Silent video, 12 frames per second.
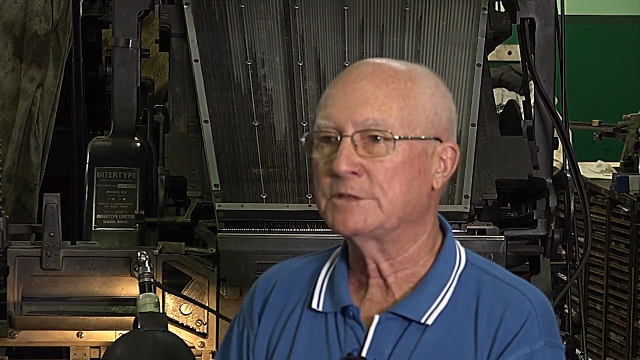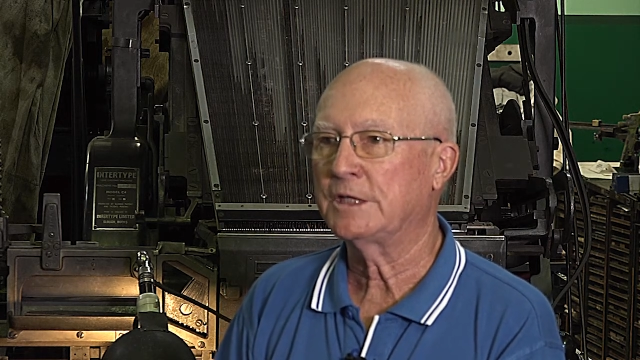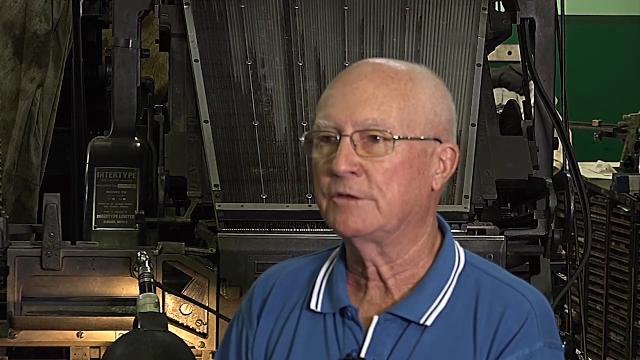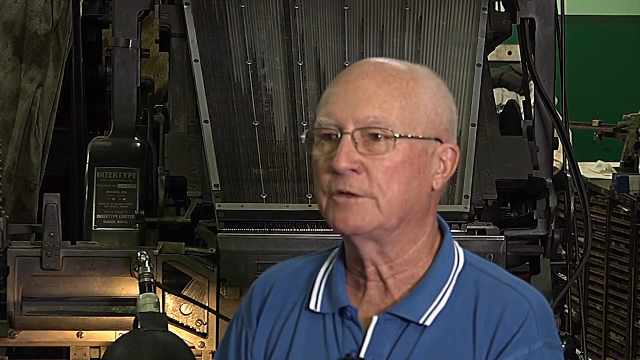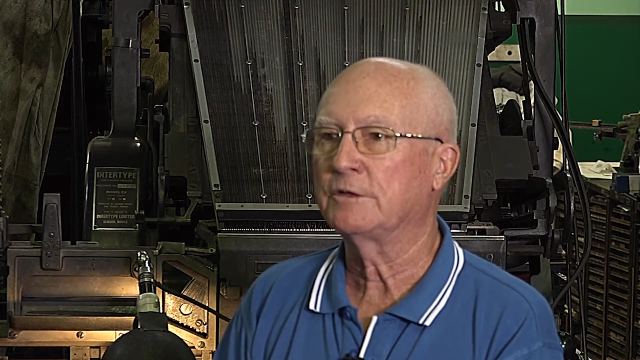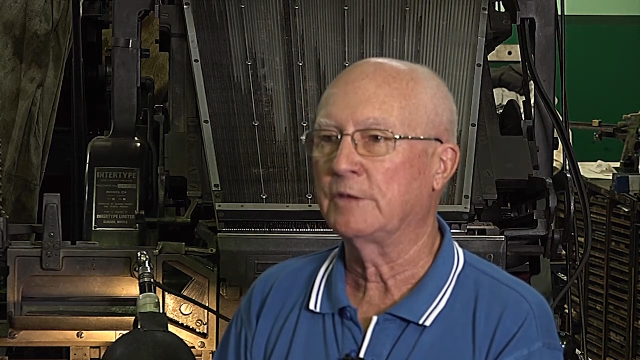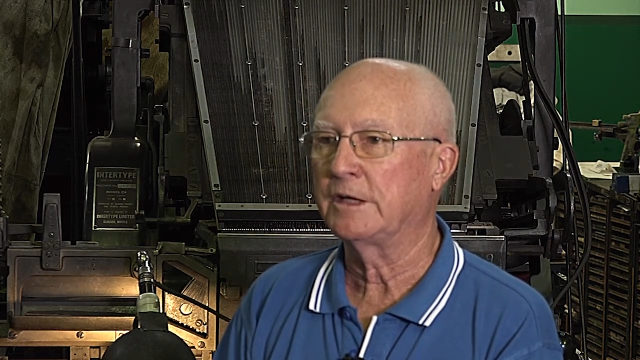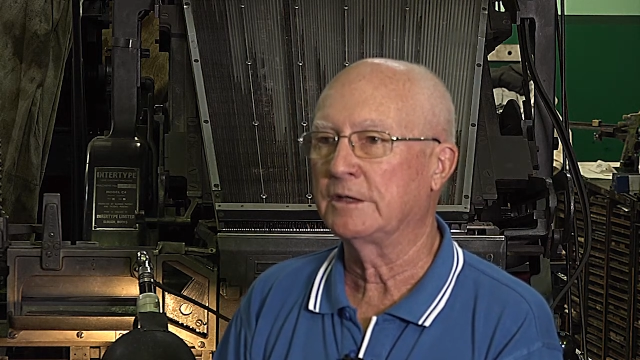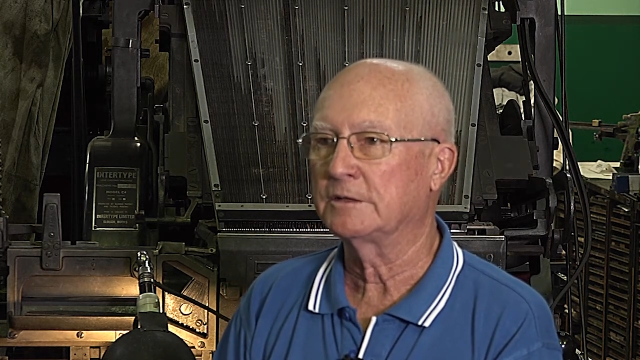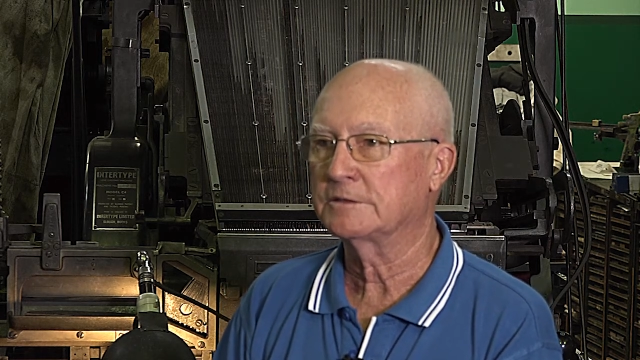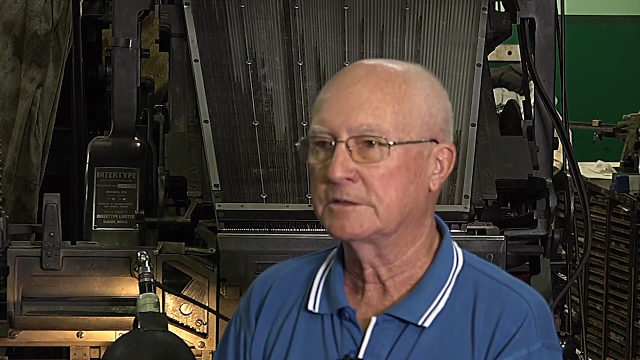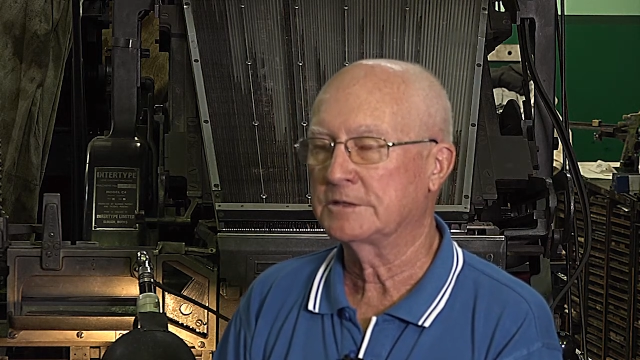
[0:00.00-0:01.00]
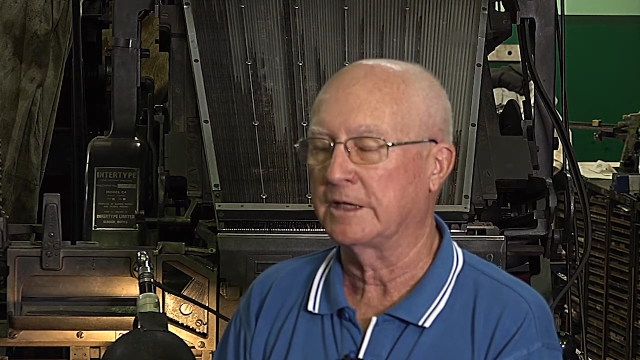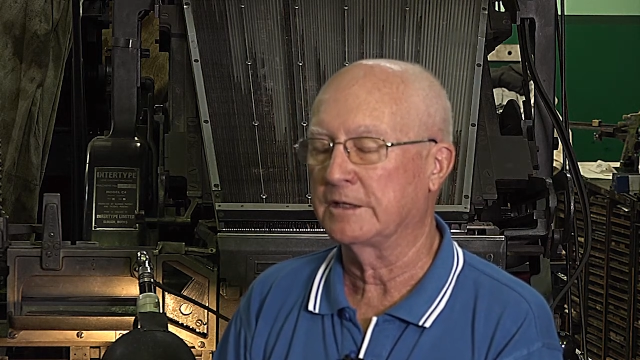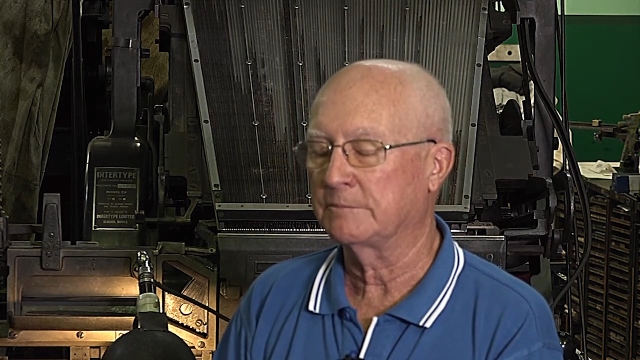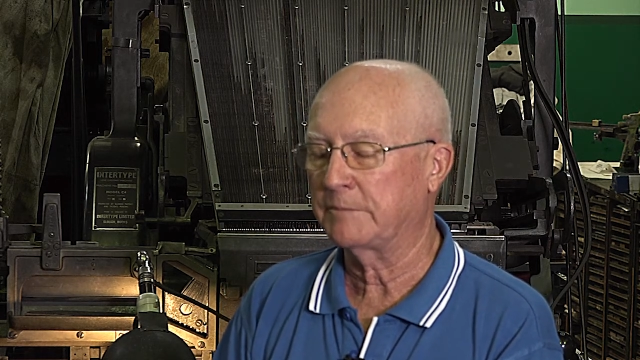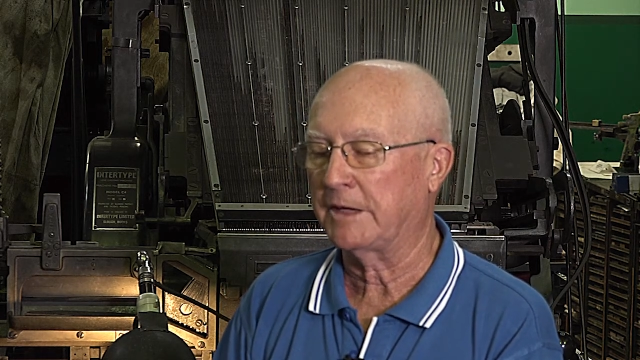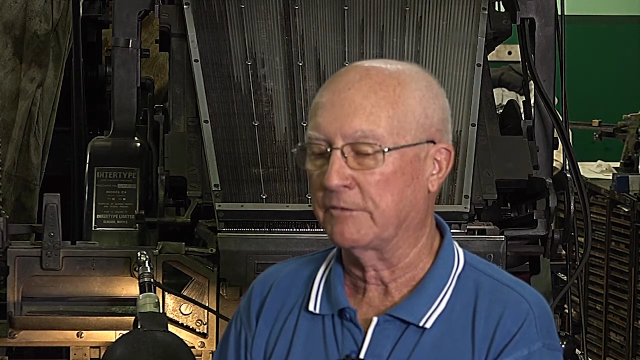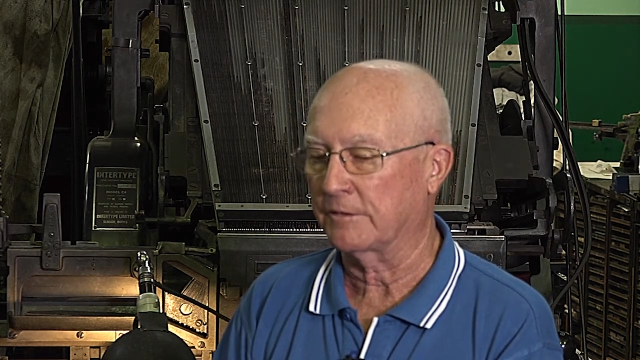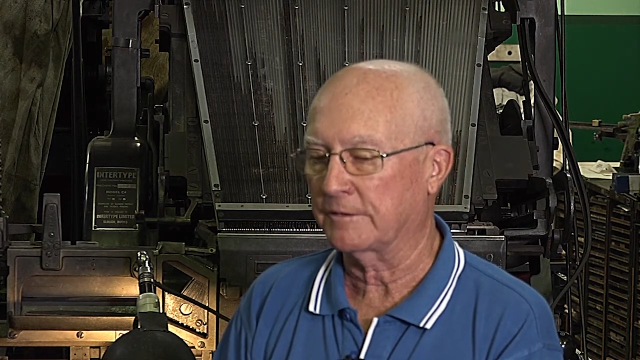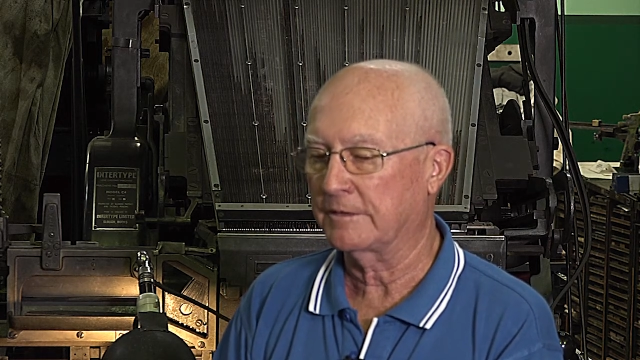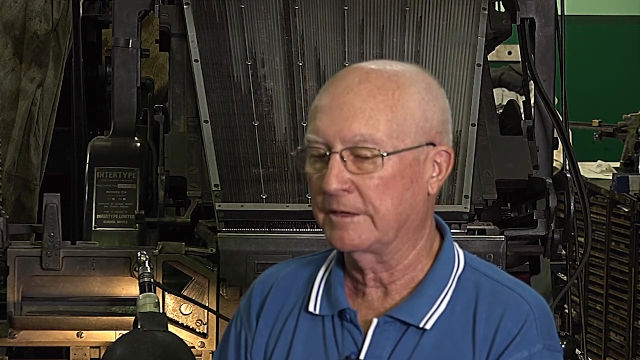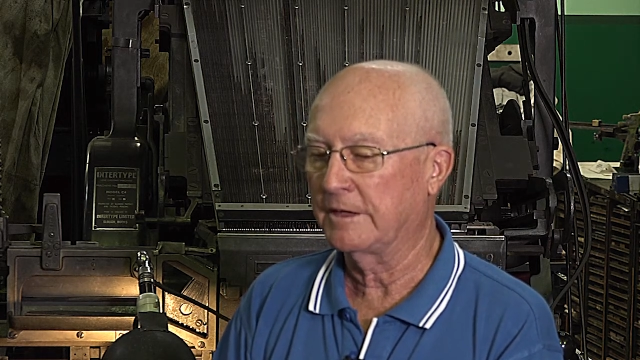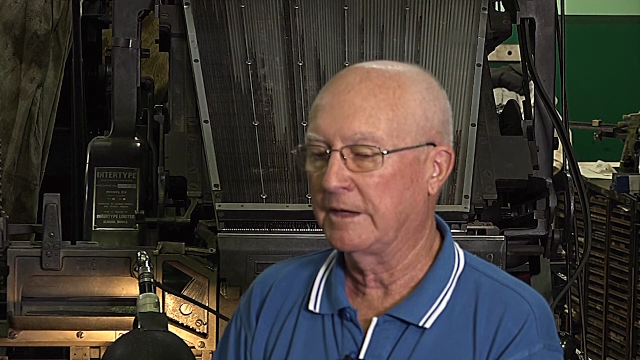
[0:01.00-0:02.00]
here in Penrith.